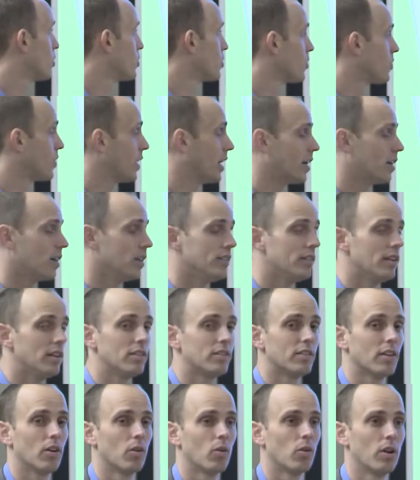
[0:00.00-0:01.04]
is a very
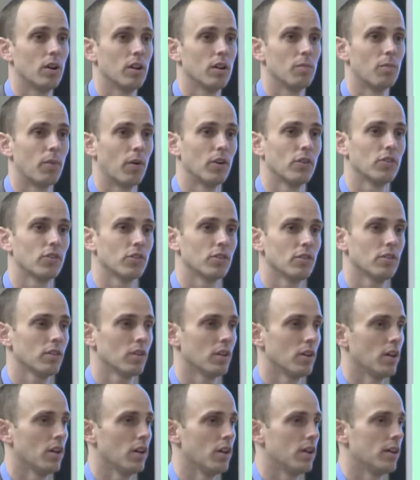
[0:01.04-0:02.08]
detail oriented person,
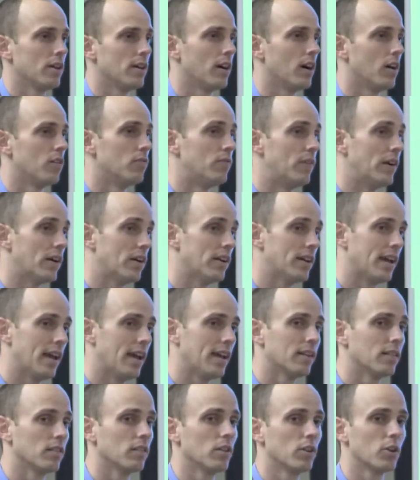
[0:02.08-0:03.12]
a uh, very
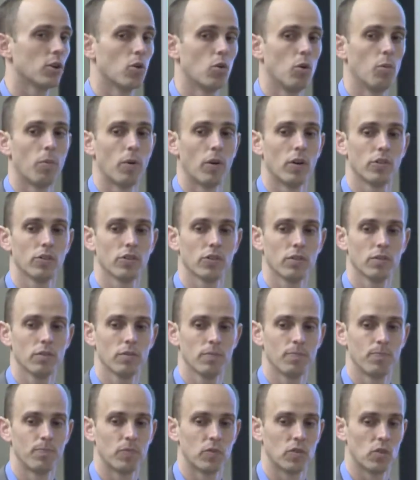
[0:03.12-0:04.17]
analytical person,
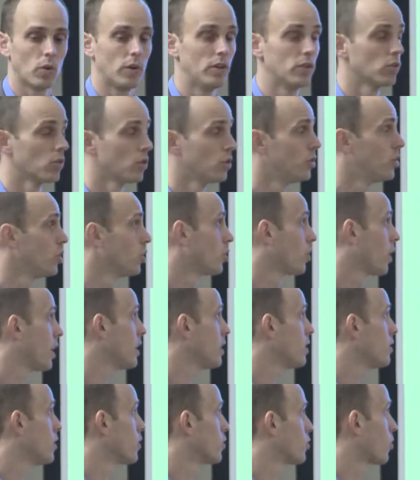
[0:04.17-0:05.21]
so he's going to do
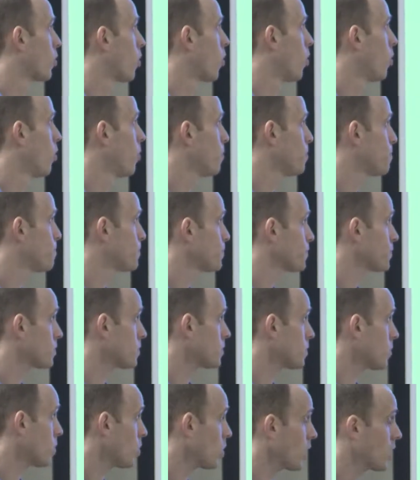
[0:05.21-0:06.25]
great in this role.
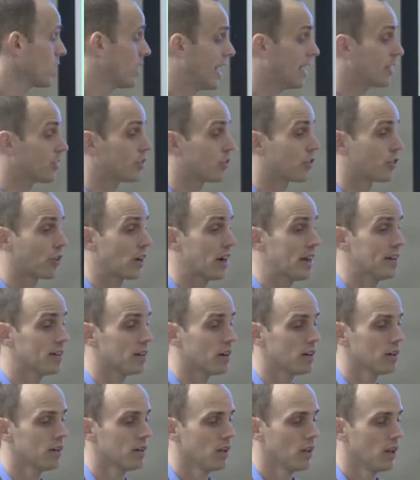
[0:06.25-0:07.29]
And as a
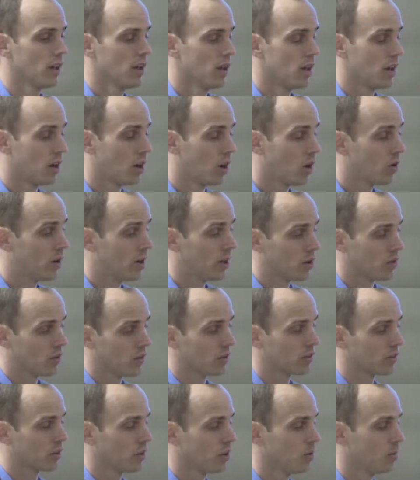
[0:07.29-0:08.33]
trainer, and I'll hit on
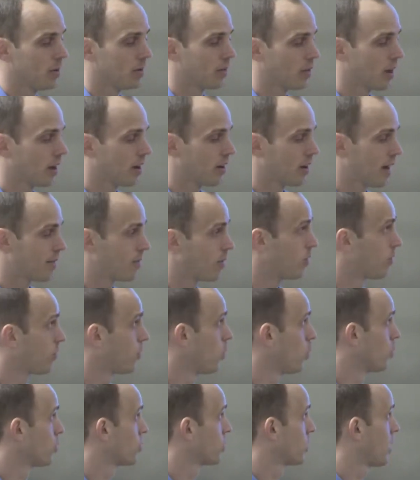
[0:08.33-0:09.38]
this a little bit later, I have a
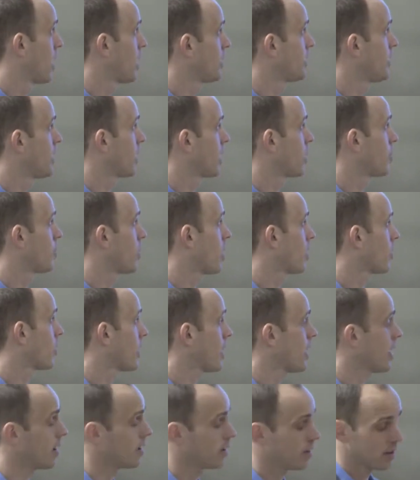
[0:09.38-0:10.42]
full slide deck about
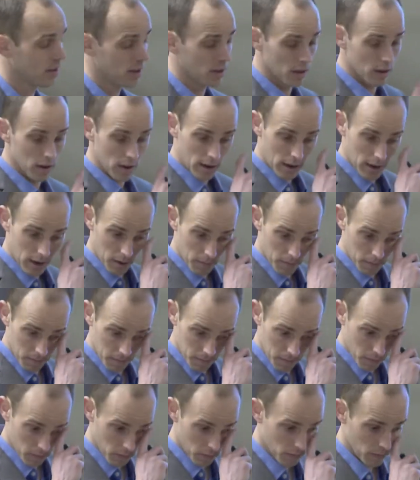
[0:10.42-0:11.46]
that. Um,
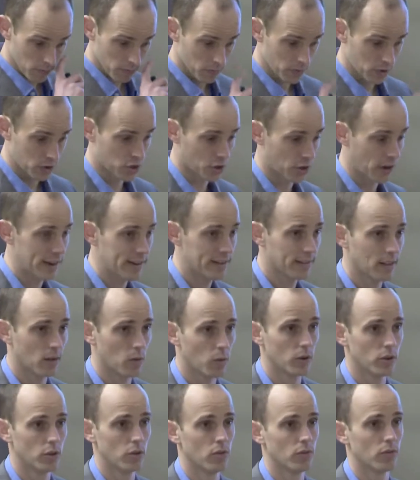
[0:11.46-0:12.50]
the training that
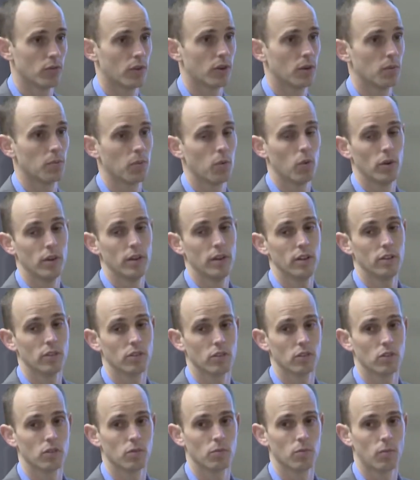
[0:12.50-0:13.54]
we do for
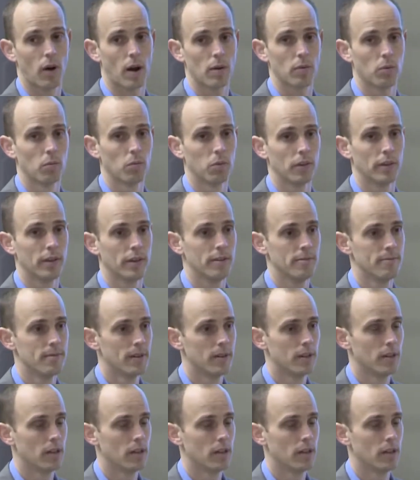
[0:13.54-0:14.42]
employees is probably